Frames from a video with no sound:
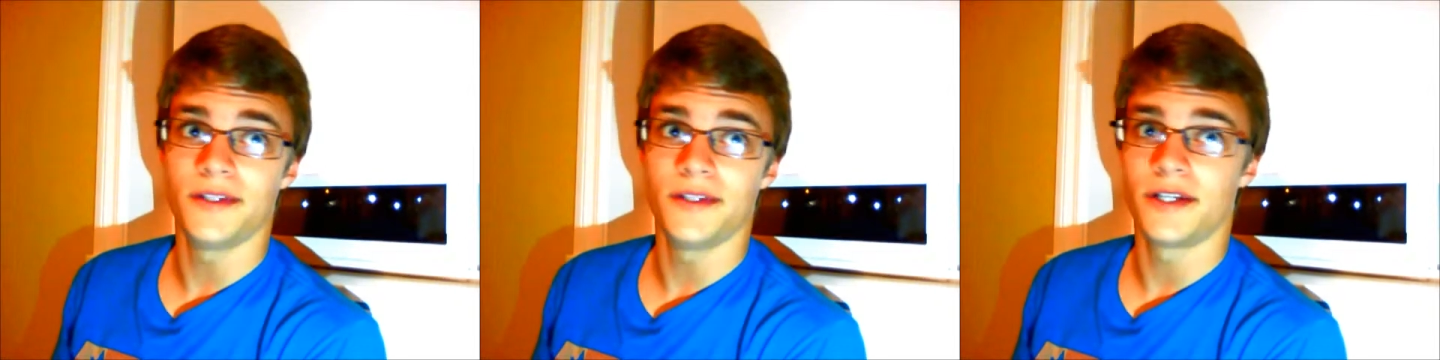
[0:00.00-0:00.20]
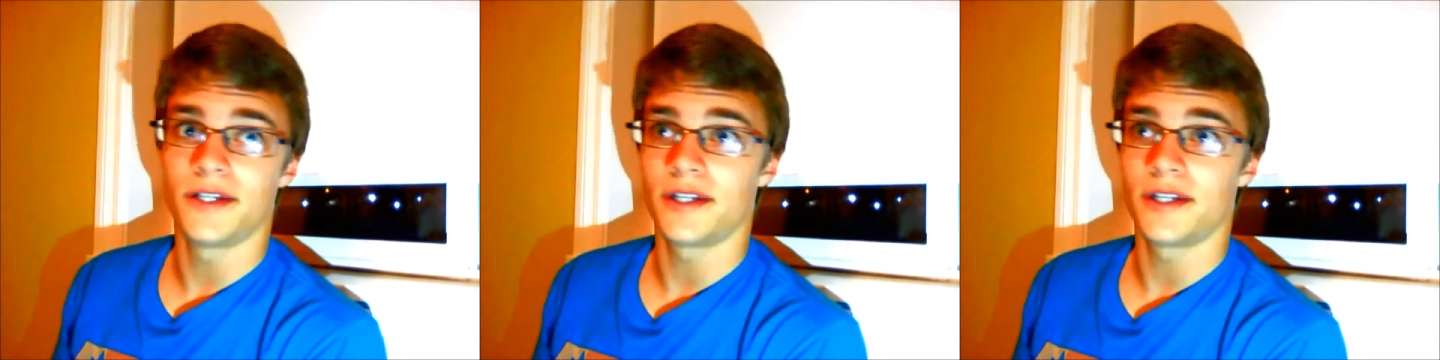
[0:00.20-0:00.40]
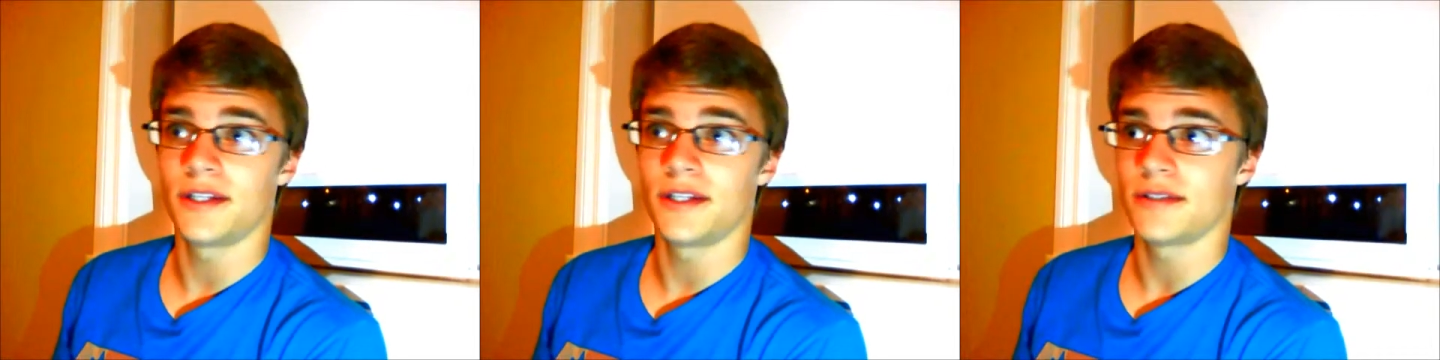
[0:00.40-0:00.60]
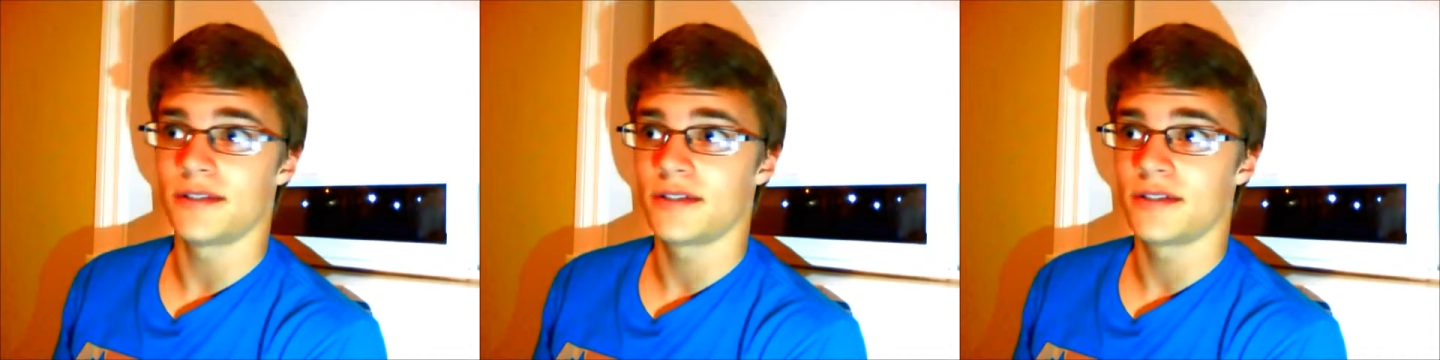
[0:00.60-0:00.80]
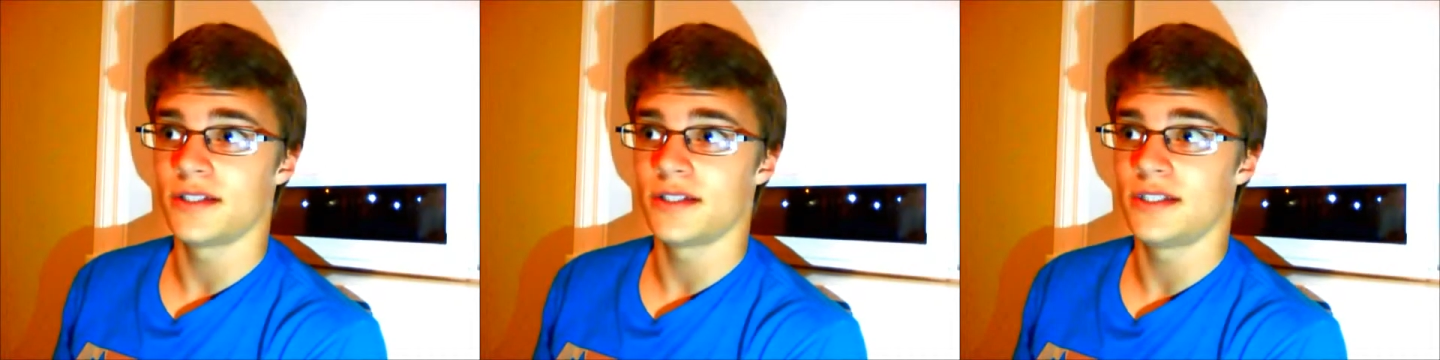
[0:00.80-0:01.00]
they're going to
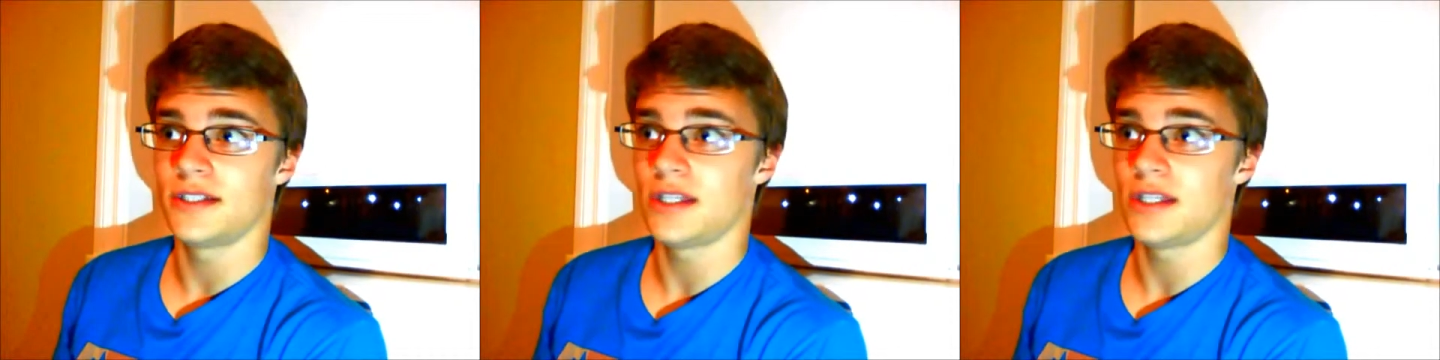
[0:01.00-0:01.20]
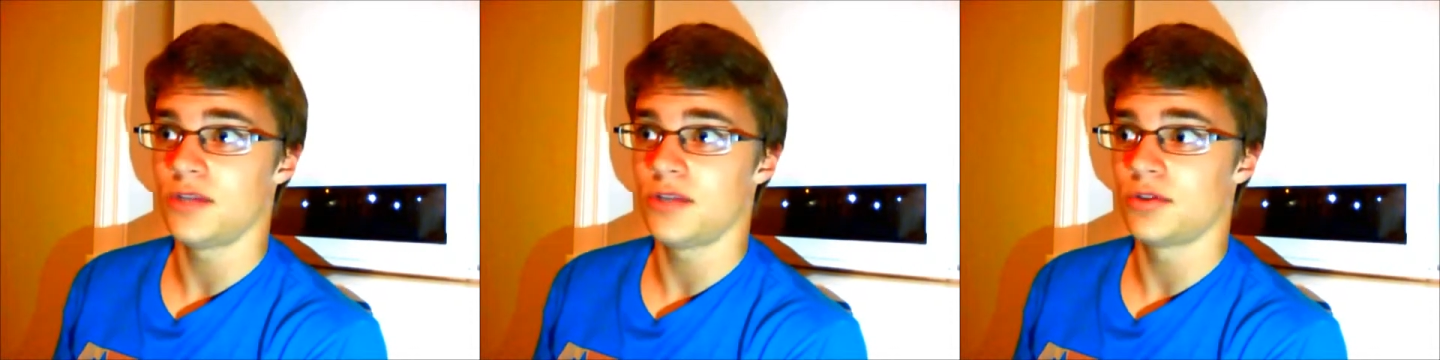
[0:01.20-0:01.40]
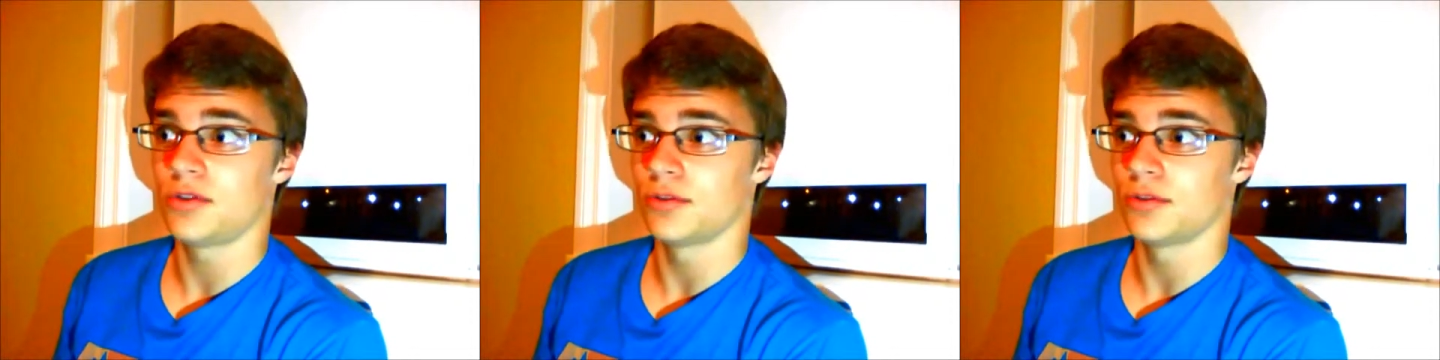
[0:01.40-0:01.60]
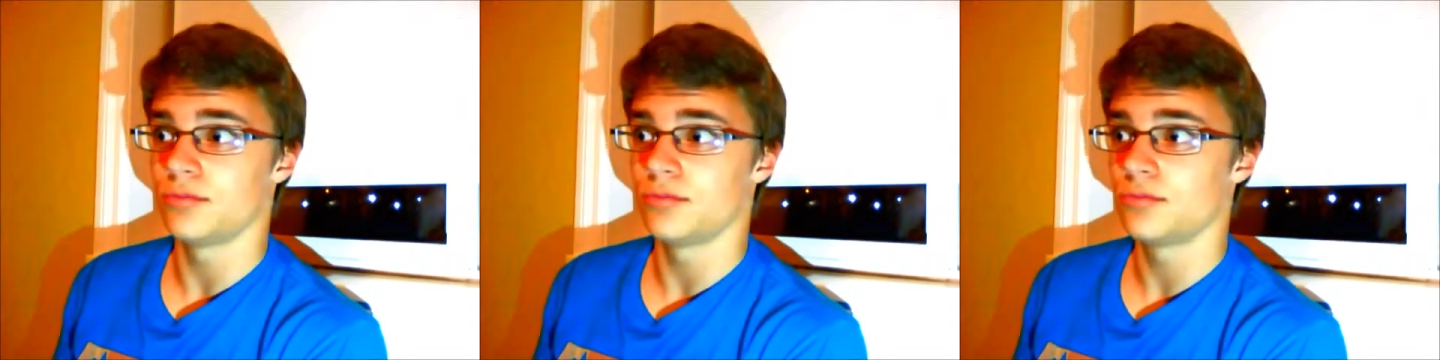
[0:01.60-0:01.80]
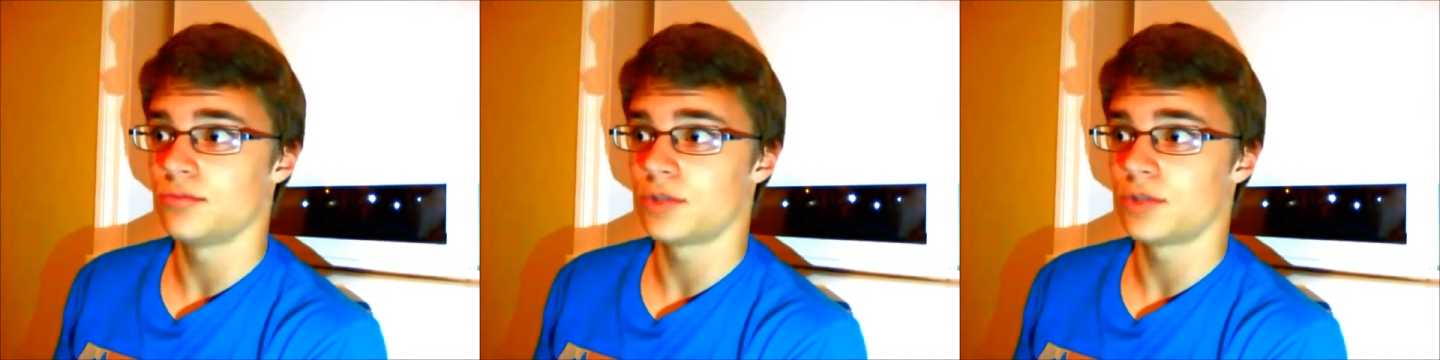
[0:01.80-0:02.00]
continue to
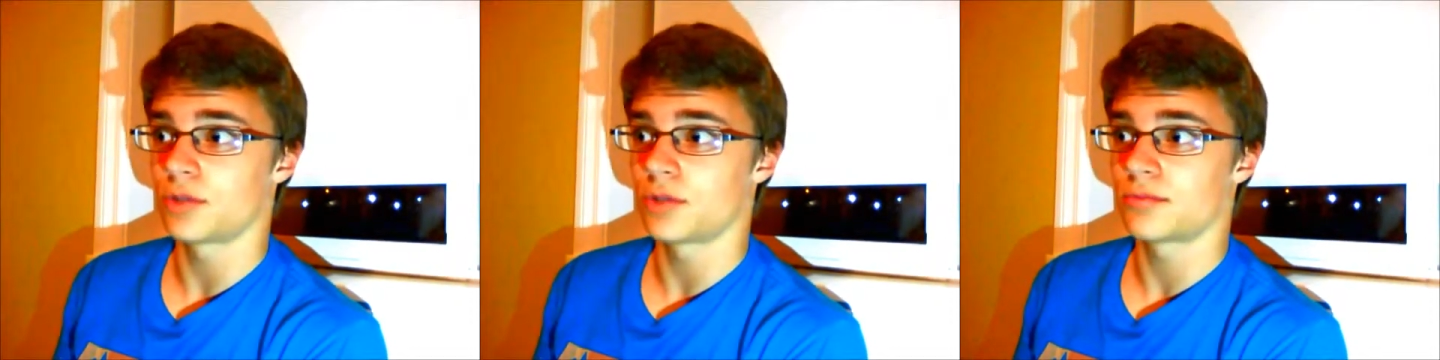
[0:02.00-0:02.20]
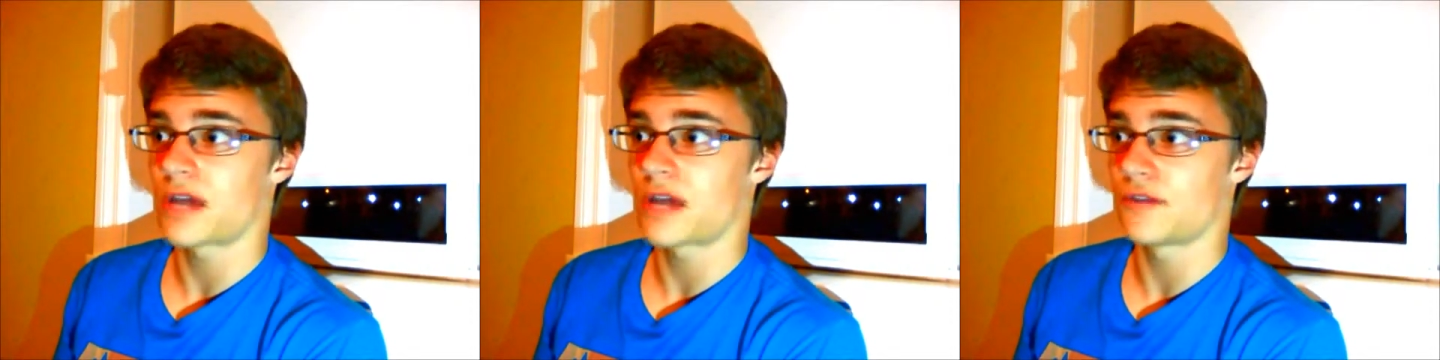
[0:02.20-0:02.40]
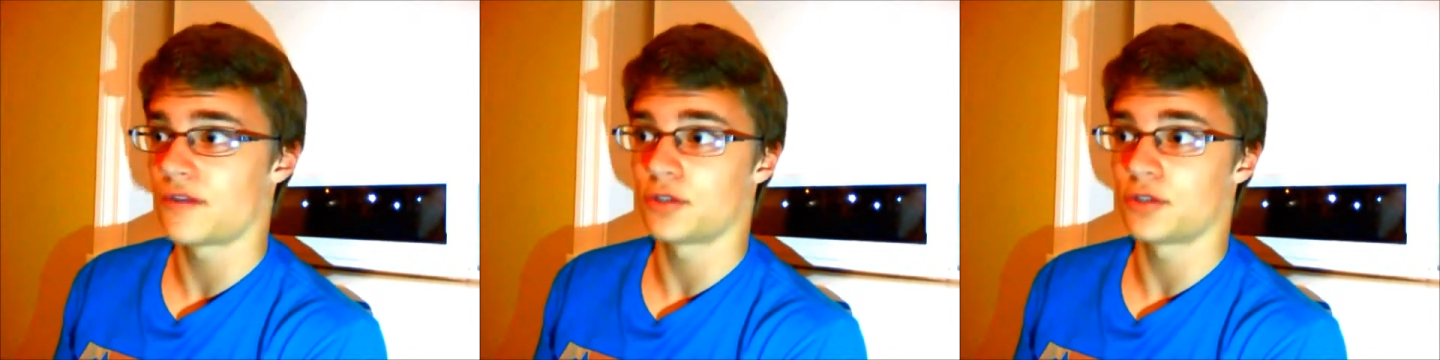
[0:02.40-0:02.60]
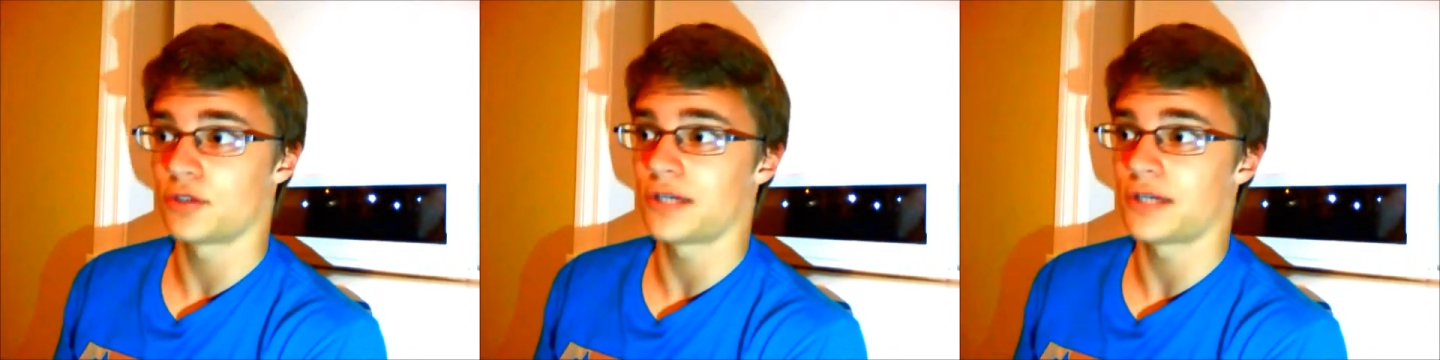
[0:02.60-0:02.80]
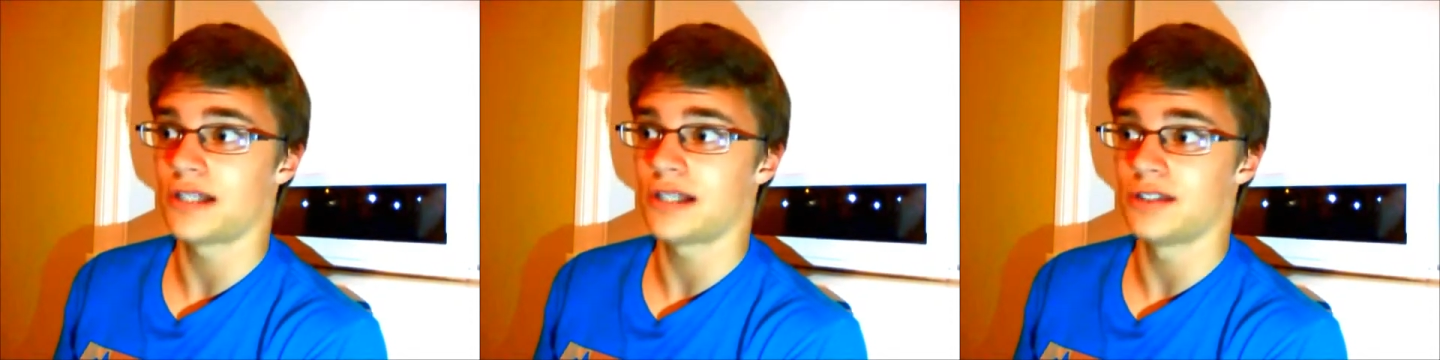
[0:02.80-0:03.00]
have a
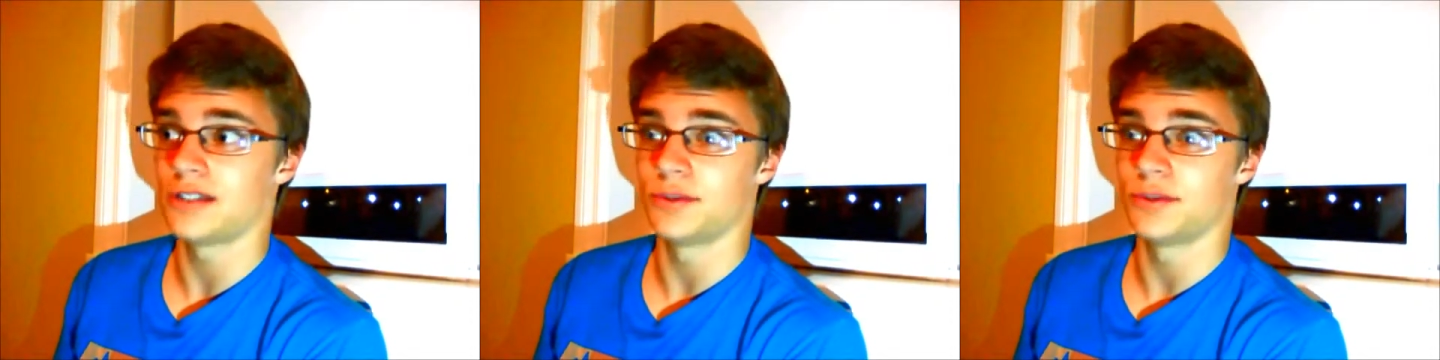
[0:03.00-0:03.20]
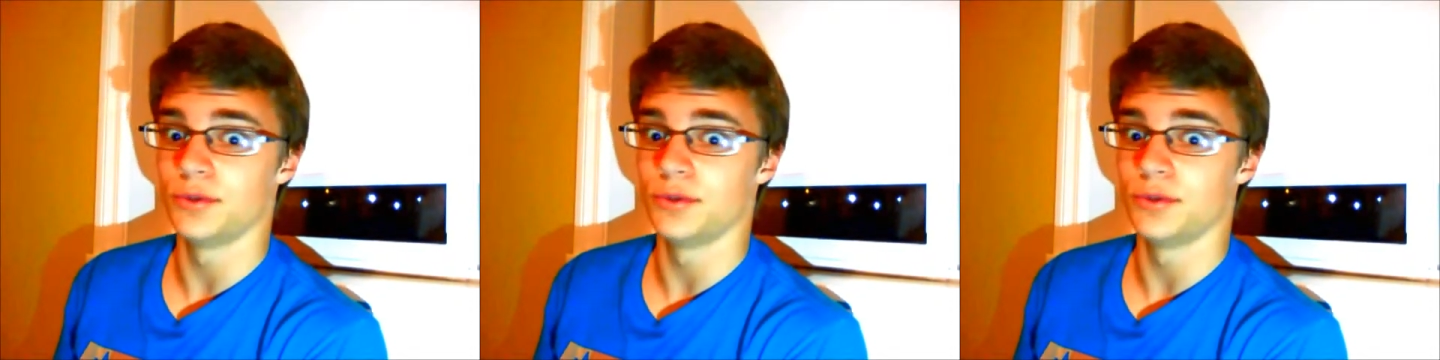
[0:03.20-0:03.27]
totalitarian